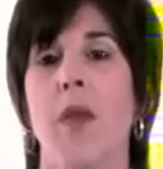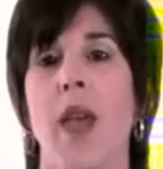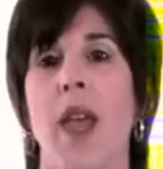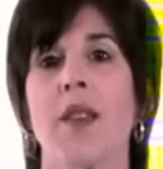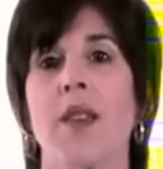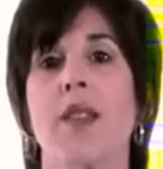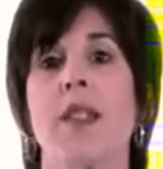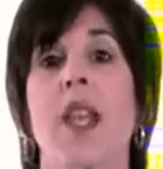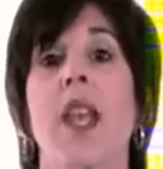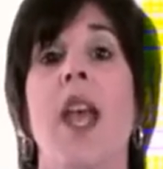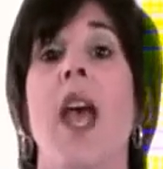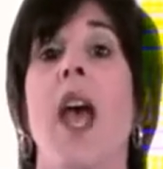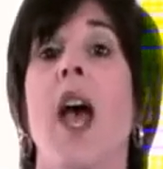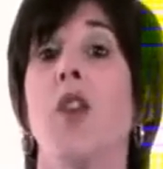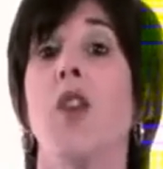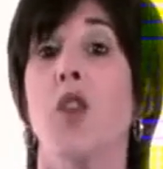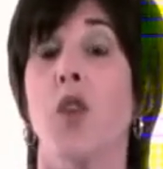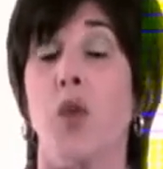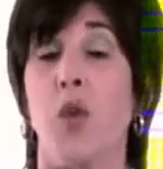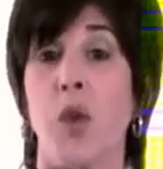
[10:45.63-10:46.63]
mask, how
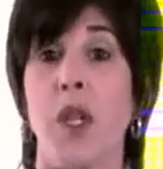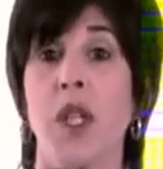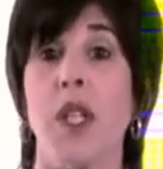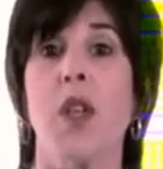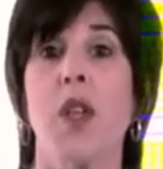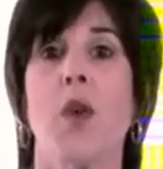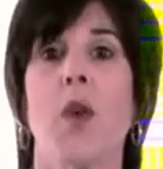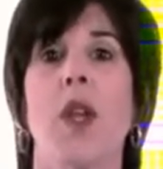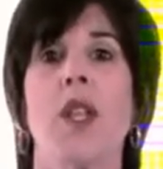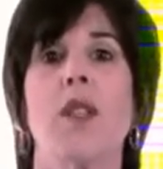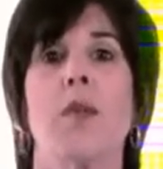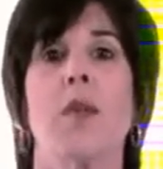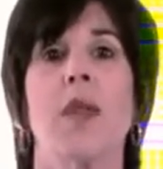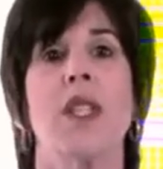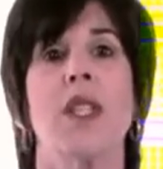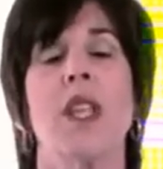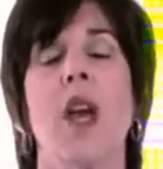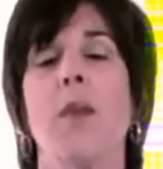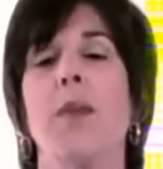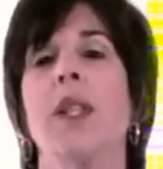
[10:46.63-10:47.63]
you're really going to be
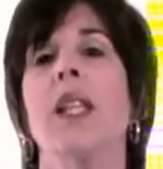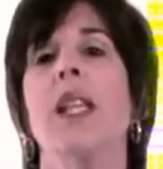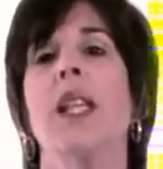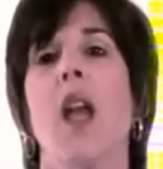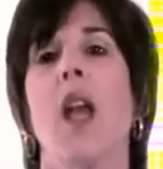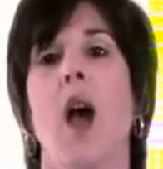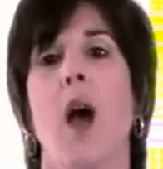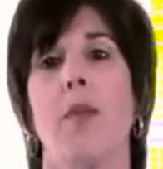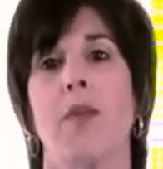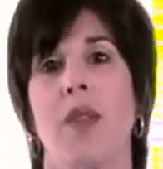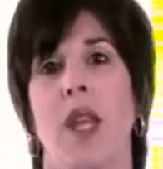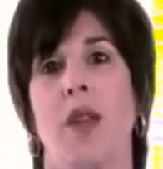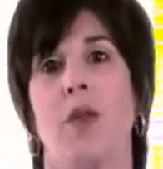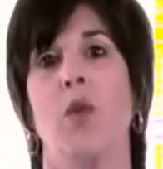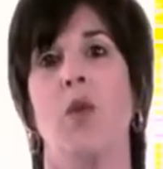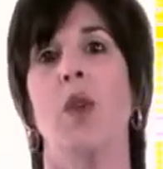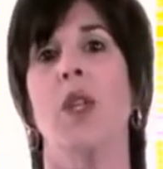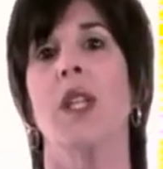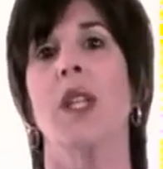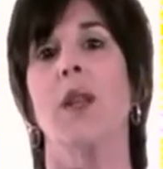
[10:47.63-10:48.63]
doubling up and
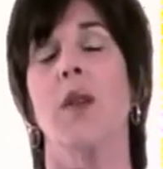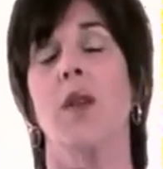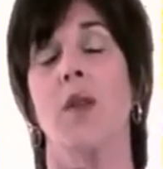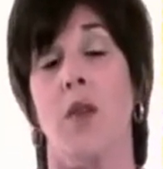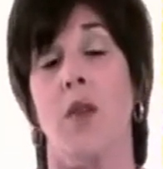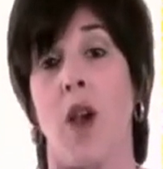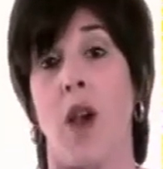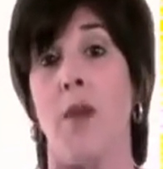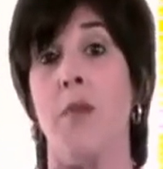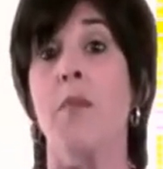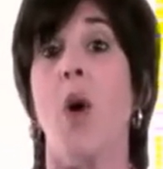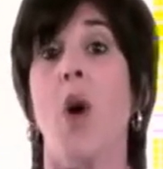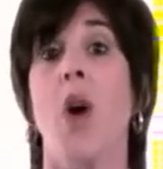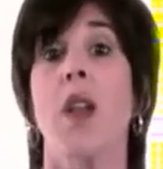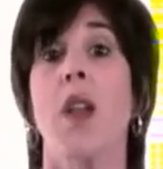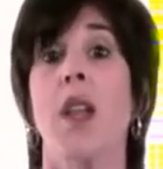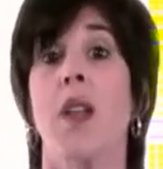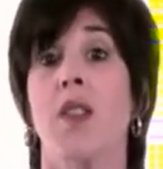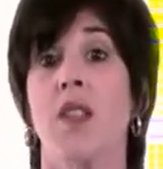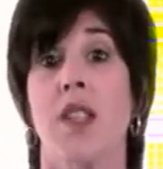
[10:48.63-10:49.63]
really
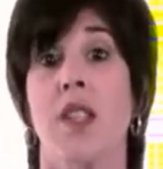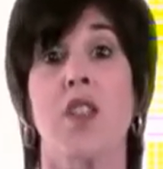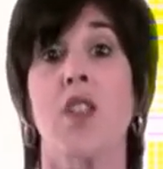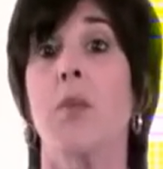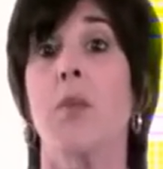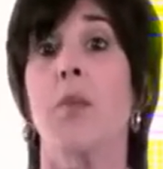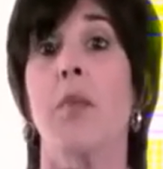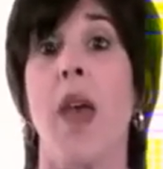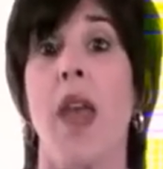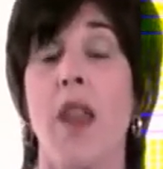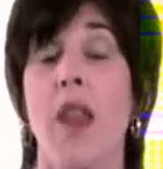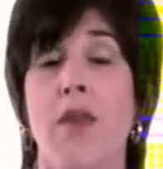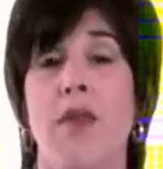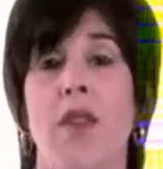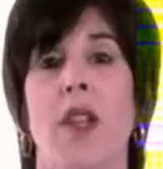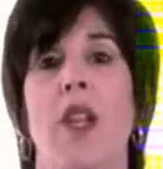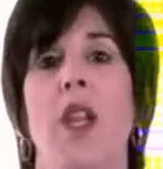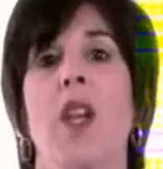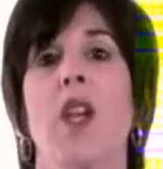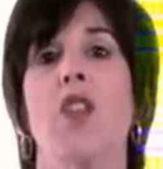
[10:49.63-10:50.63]
imparting such a
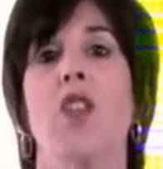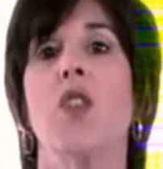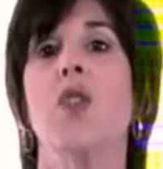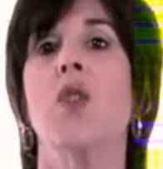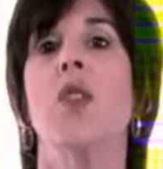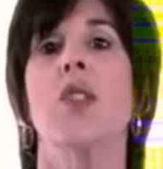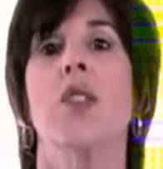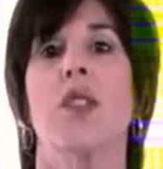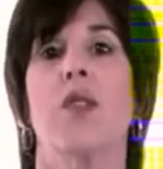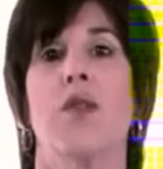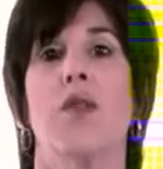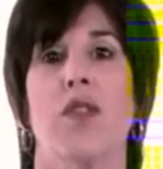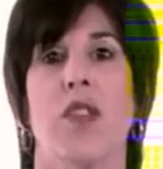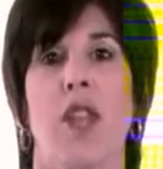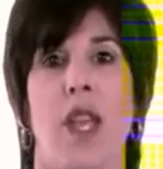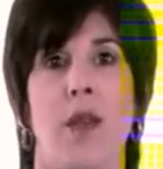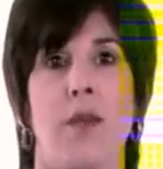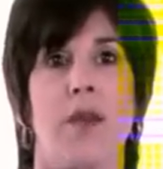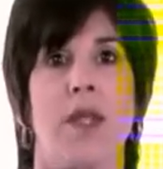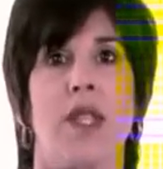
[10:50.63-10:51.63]
benefit to this
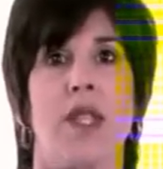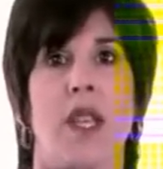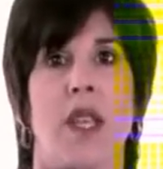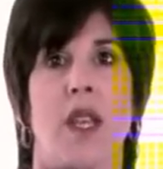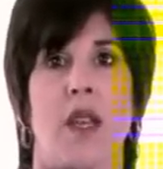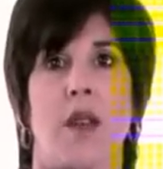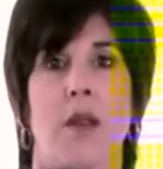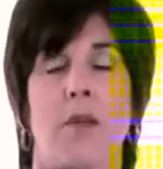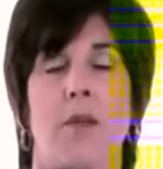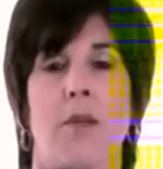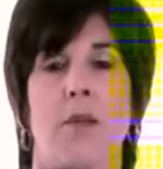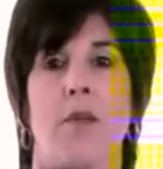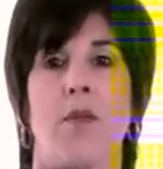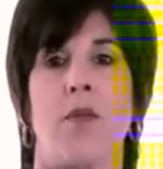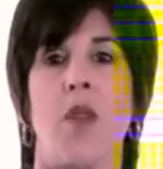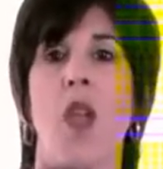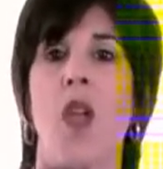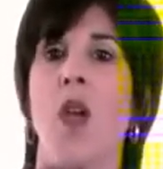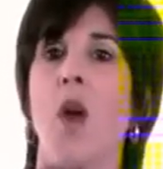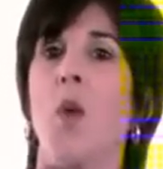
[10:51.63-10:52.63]
inflamed skin.
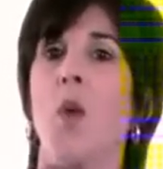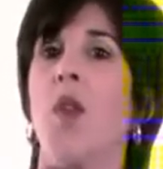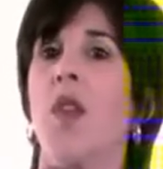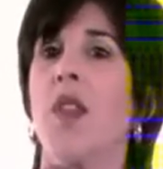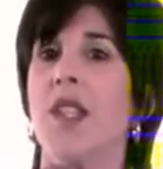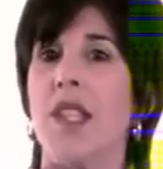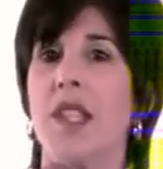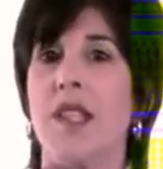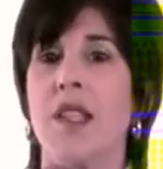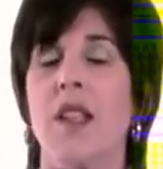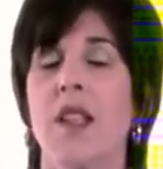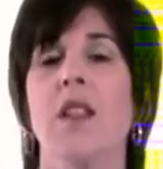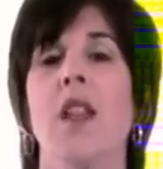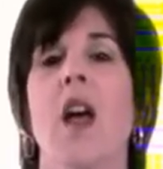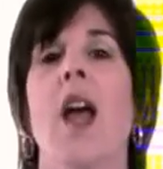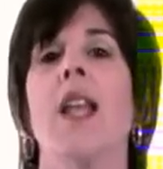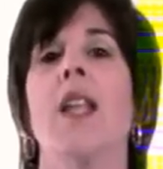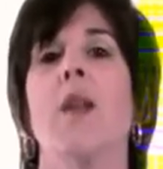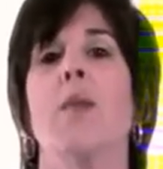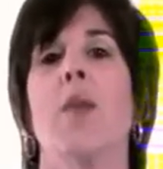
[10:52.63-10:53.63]
Well, this is the
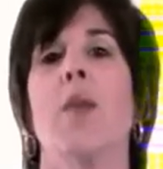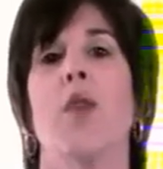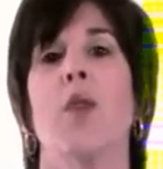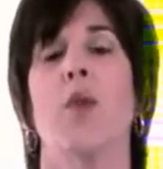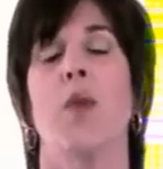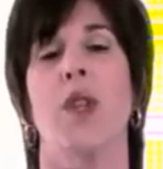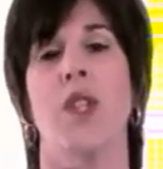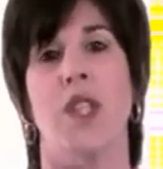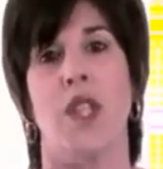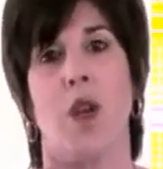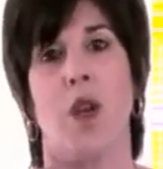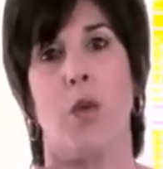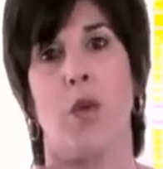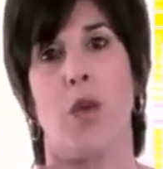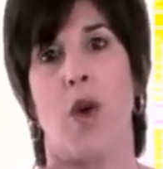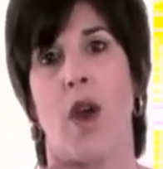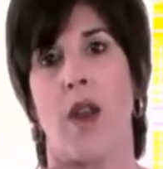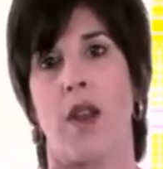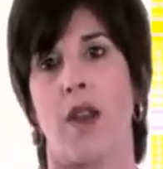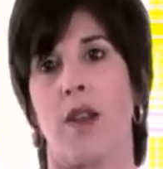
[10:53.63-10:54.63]
lineup of the retail
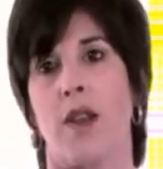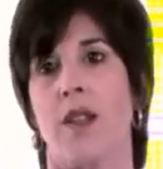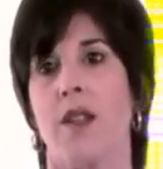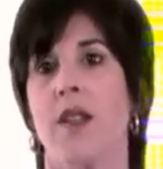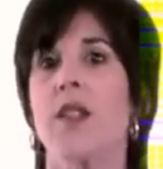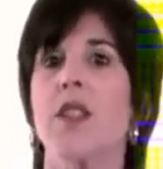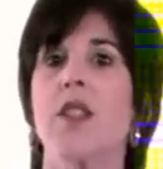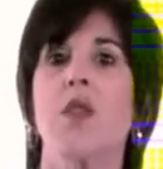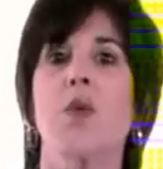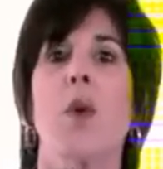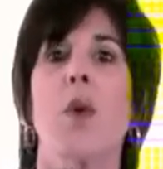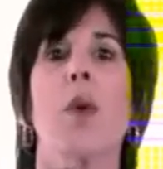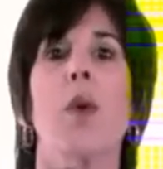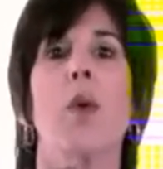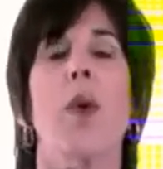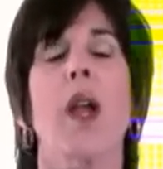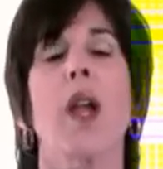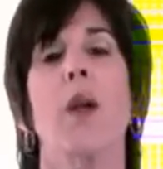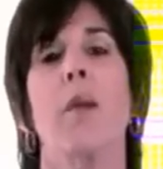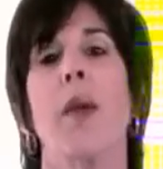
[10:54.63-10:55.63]
products. This is what we
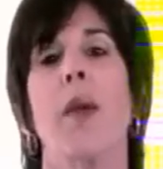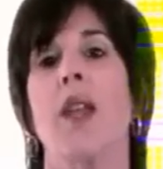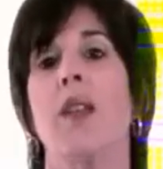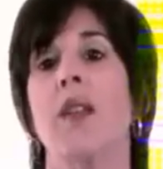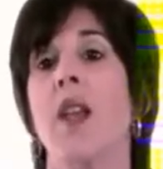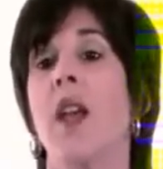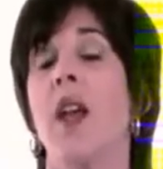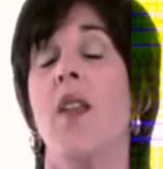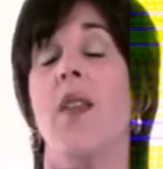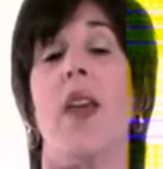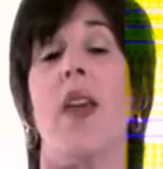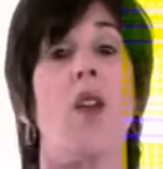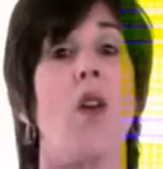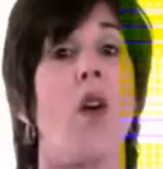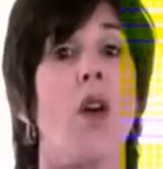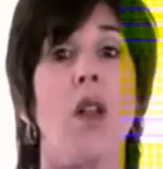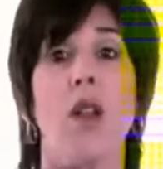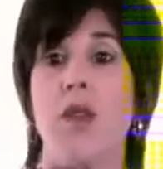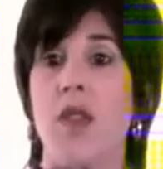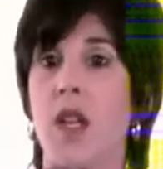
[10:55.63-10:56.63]
recommend that
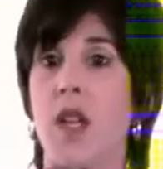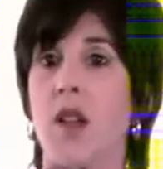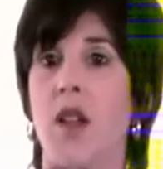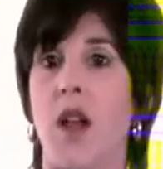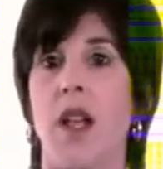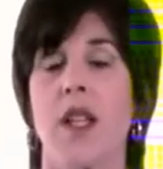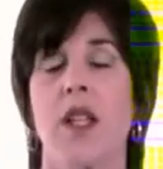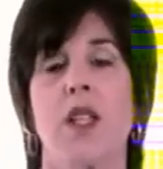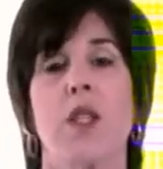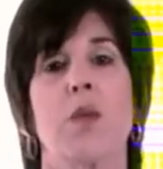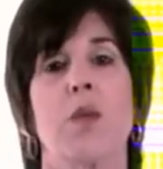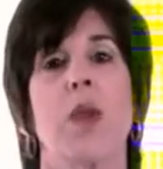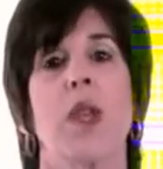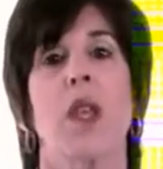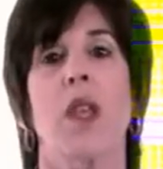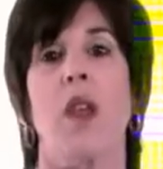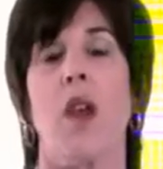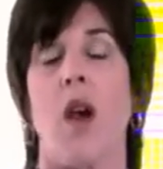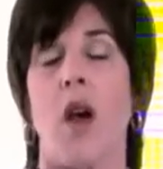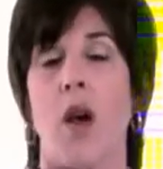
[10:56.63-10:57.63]
all of the clients
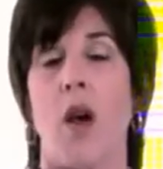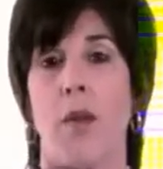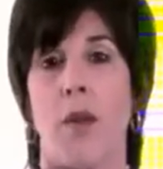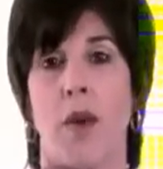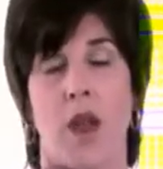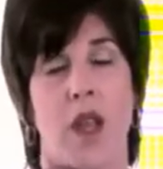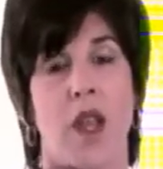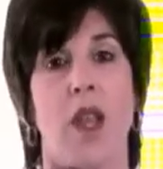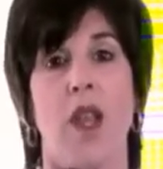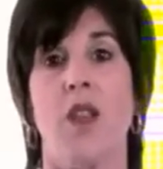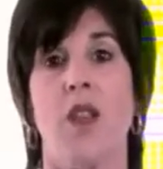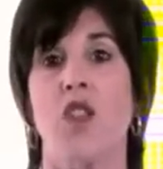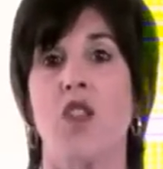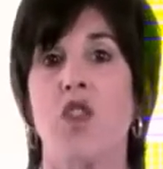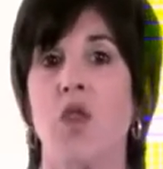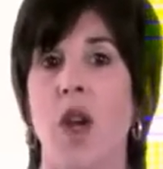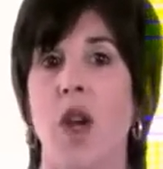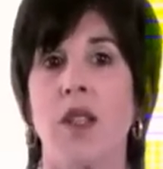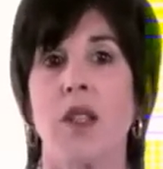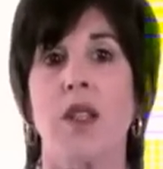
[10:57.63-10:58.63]
be
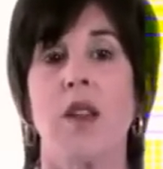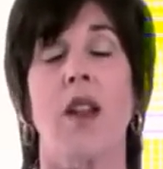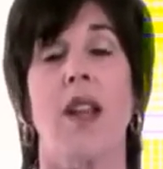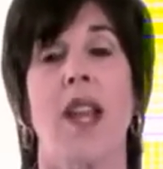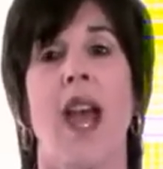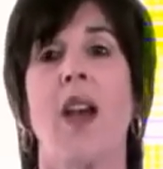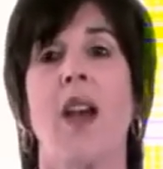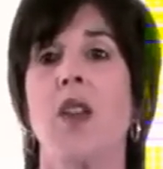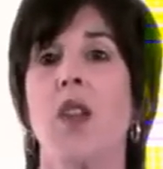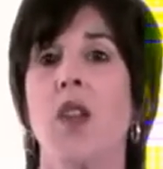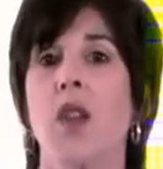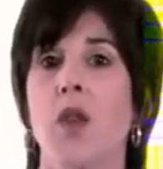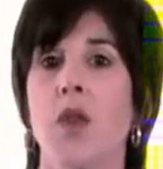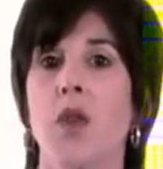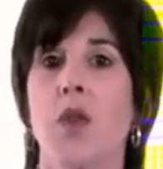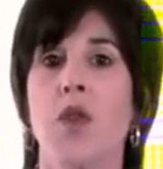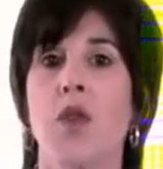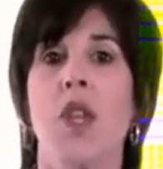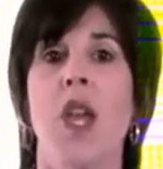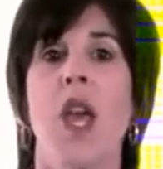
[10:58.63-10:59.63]
instructed on how to
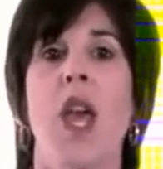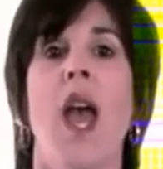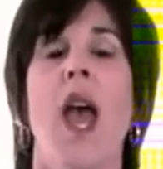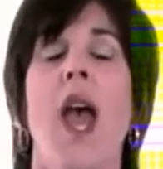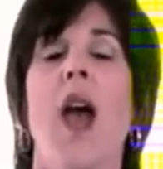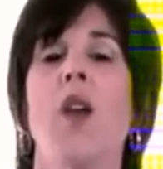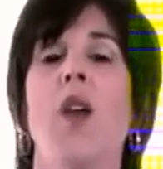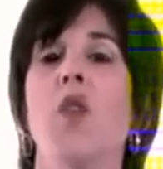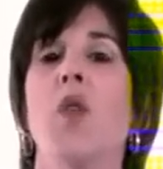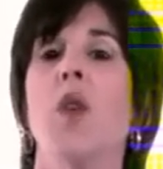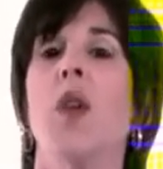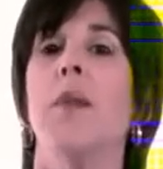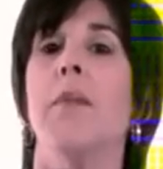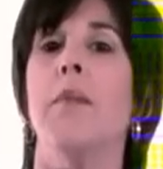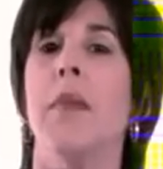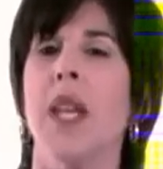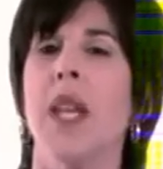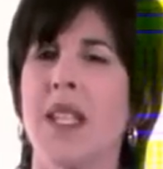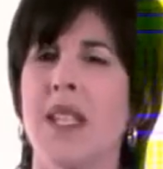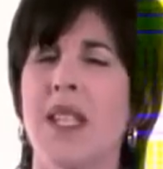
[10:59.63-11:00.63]
use, how you can
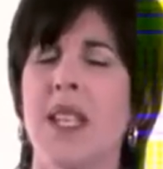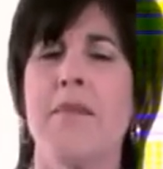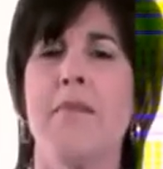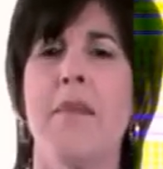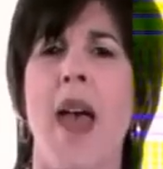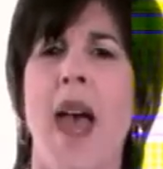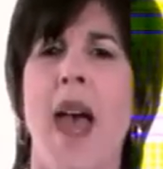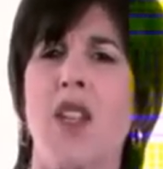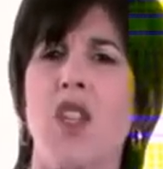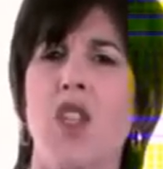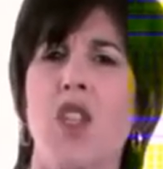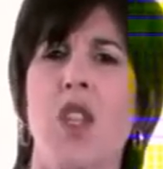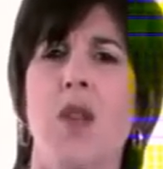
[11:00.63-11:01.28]
mix and match